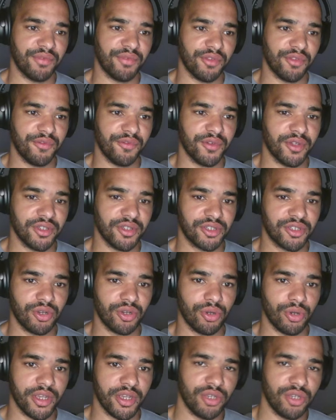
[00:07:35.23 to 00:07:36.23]
for the first
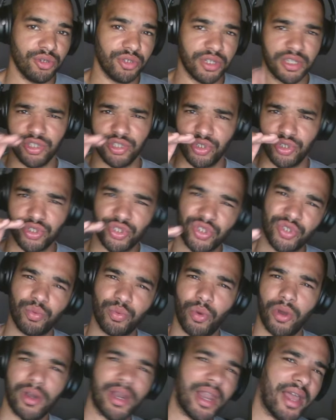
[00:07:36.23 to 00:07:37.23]
cut, he usually just does
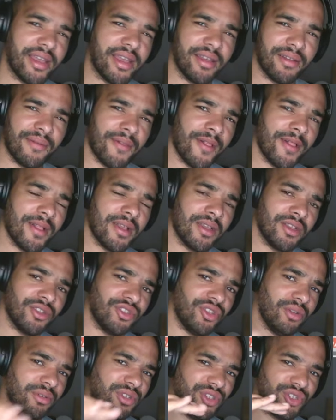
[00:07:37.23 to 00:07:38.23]
one layer.
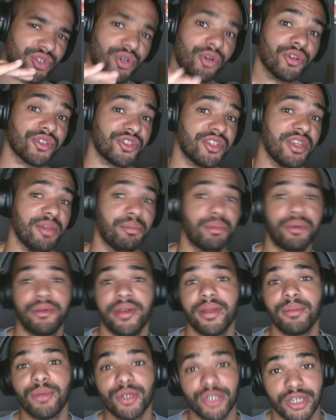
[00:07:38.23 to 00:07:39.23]
So he just cuts it
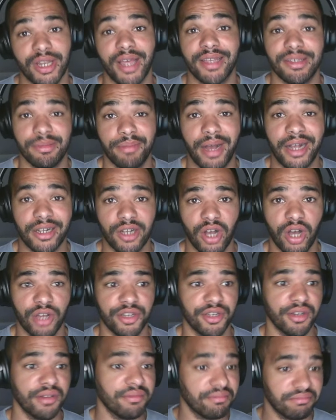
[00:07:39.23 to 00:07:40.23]
pretty much like your back
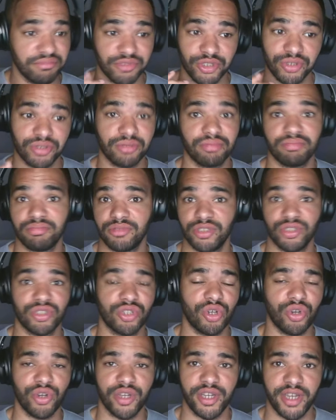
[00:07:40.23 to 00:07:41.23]
garden, just
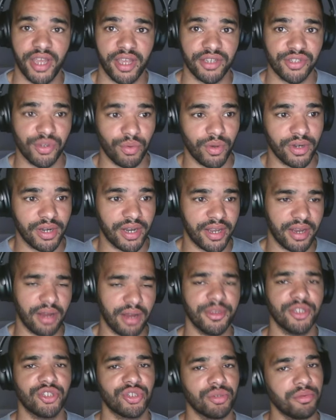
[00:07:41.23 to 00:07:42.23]
cutting it to one layer. I
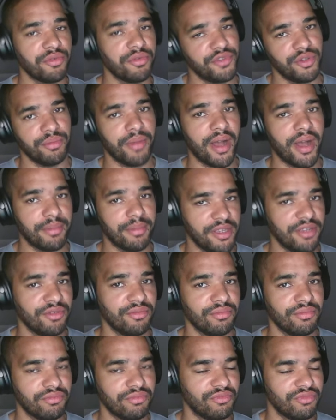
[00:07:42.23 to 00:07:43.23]
mean, some of you might be
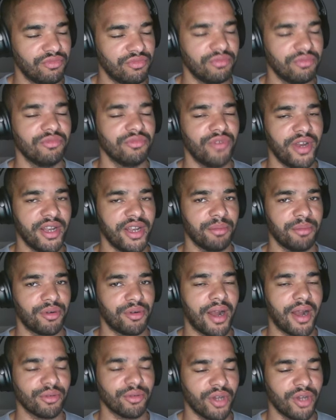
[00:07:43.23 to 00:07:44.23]
really
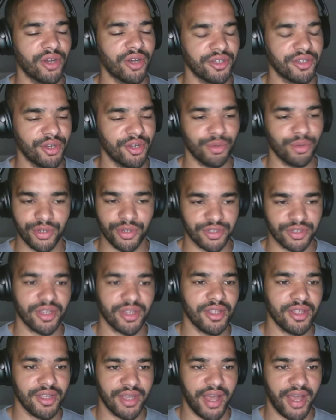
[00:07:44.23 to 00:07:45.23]
proud garden owners,
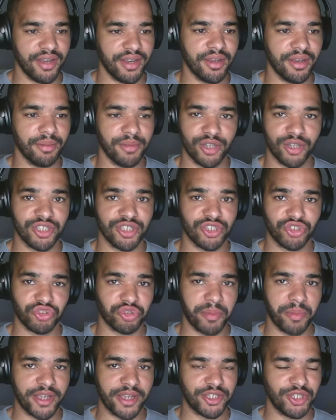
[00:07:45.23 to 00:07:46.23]
and I'm not
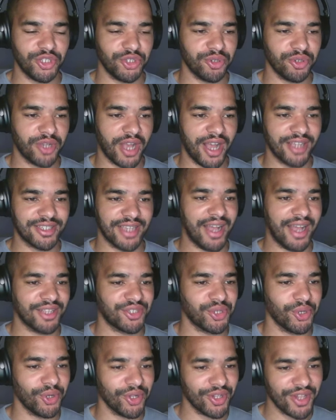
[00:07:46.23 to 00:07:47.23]
disrespecting you guys
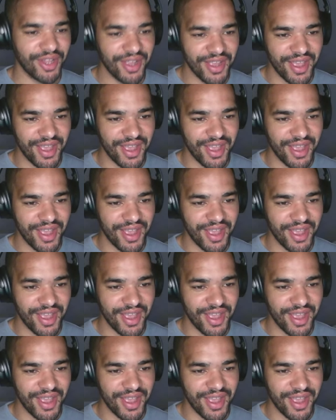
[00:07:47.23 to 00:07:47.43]
at all.